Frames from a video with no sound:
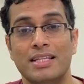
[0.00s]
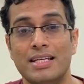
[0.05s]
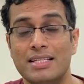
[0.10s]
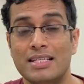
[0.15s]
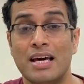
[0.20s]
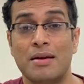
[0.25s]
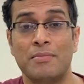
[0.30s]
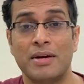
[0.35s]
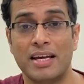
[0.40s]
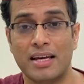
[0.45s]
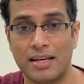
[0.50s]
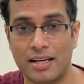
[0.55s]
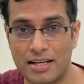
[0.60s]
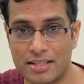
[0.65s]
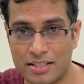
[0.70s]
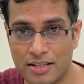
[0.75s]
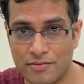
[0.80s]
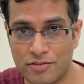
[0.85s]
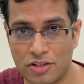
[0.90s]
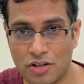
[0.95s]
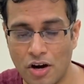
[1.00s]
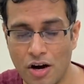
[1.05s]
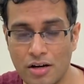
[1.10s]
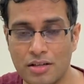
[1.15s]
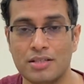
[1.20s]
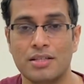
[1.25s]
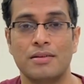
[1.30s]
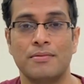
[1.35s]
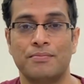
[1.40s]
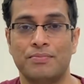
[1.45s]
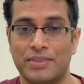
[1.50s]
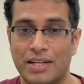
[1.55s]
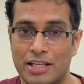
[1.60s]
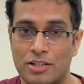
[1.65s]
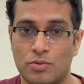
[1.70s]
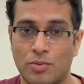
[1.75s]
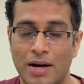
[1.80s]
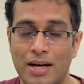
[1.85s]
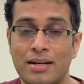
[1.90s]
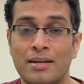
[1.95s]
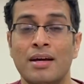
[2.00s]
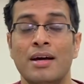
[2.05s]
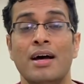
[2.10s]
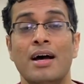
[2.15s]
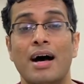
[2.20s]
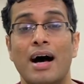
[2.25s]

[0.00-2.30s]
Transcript: These are my aggressive stocks. That's one.